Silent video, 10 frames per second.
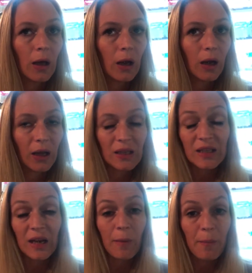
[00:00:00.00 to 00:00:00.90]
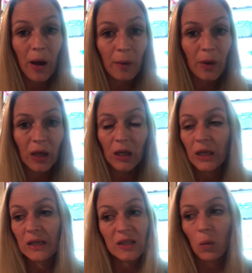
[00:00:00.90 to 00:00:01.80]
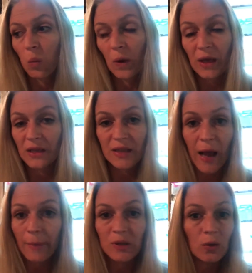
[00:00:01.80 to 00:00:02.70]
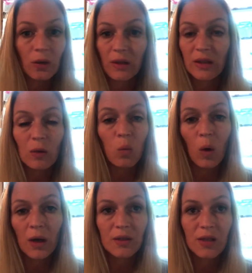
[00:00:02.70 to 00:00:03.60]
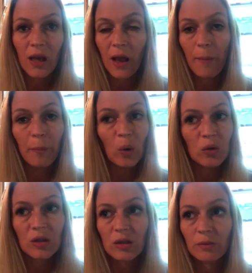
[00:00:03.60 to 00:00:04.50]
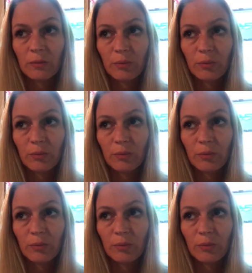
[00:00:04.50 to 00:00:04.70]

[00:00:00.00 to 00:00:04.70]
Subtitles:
like I said, in my opinion, is absolutely the worst thing and most